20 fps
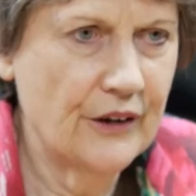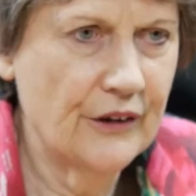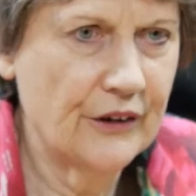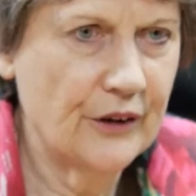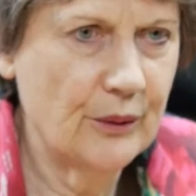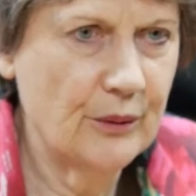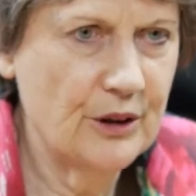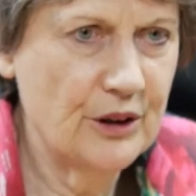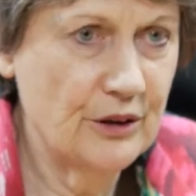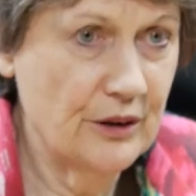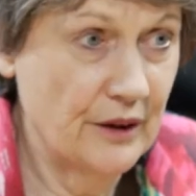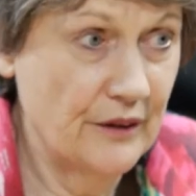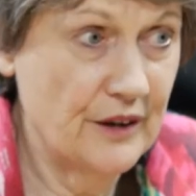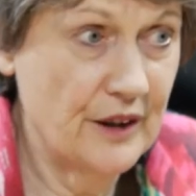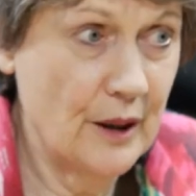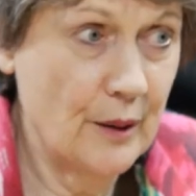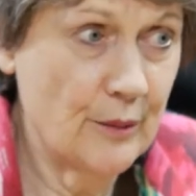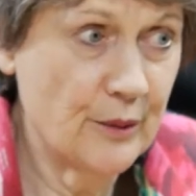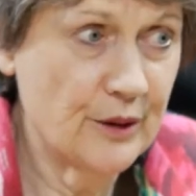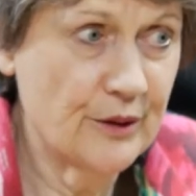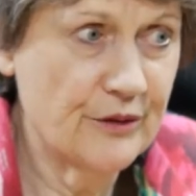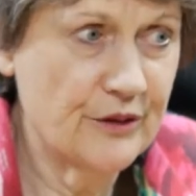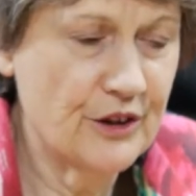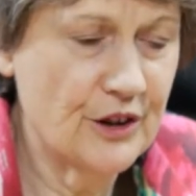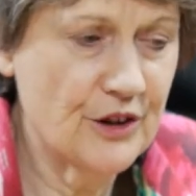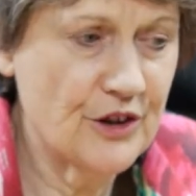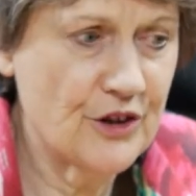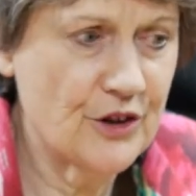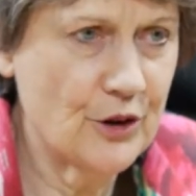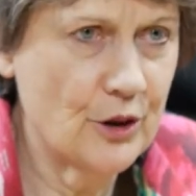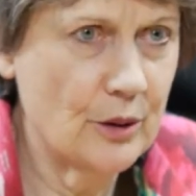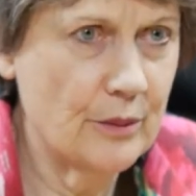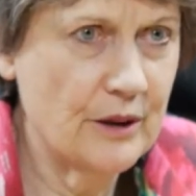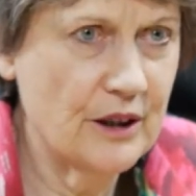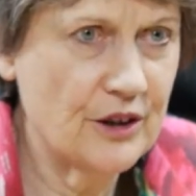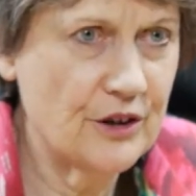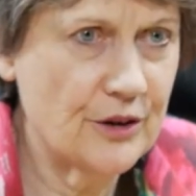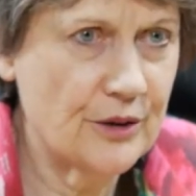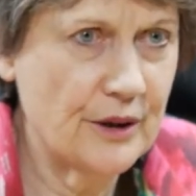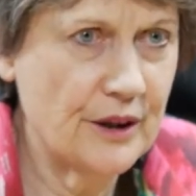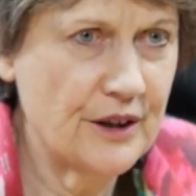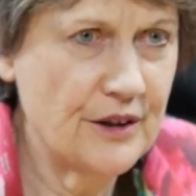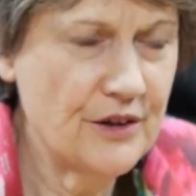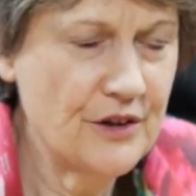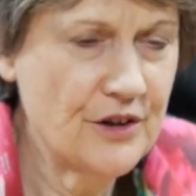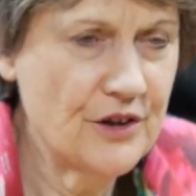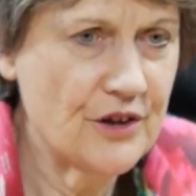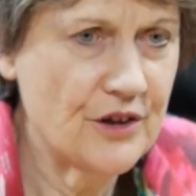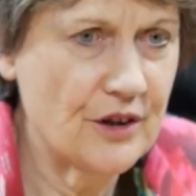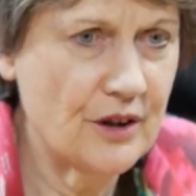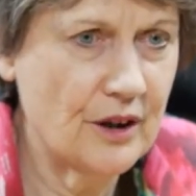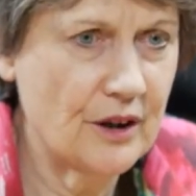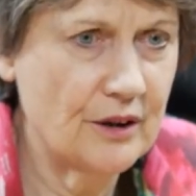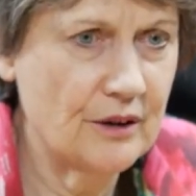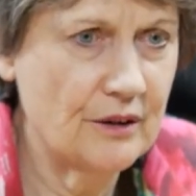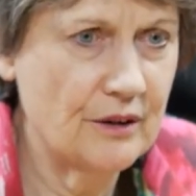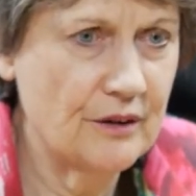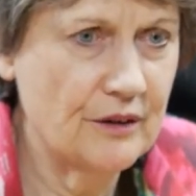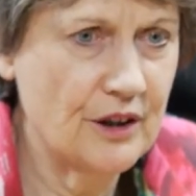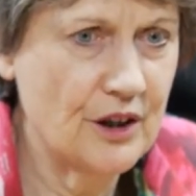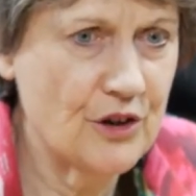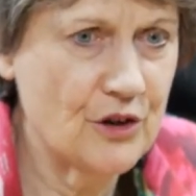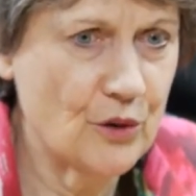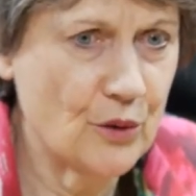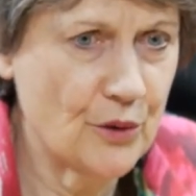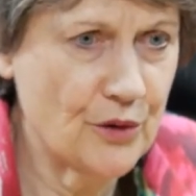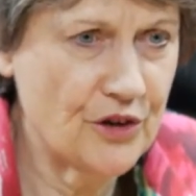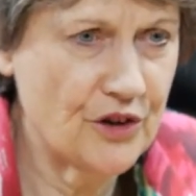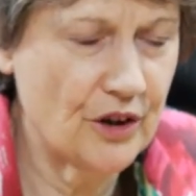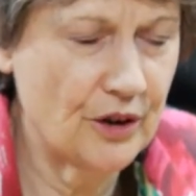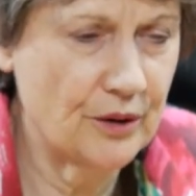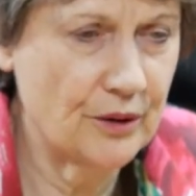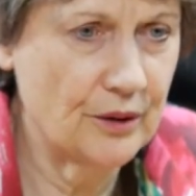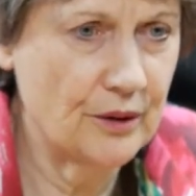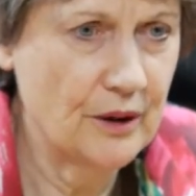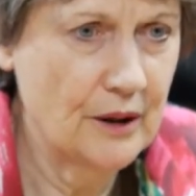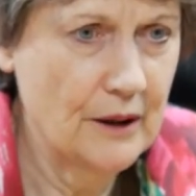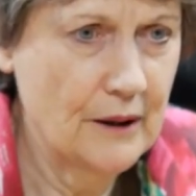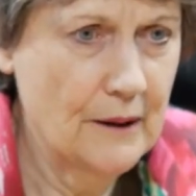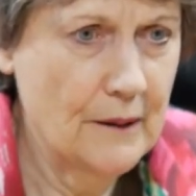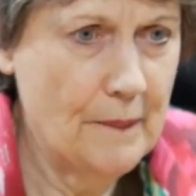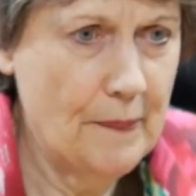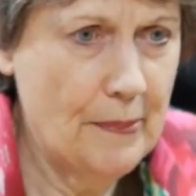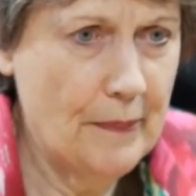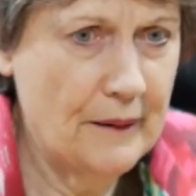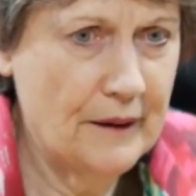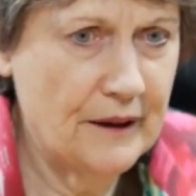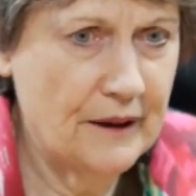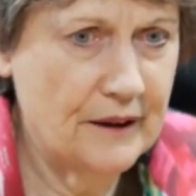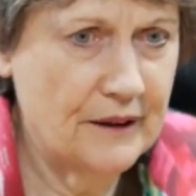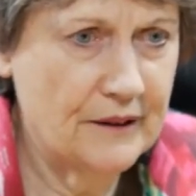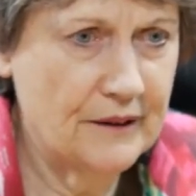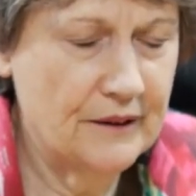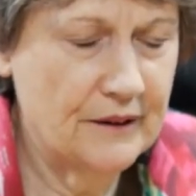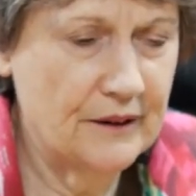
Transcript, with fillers: So we do have a number of disturbing trends. Uh, there's also uh,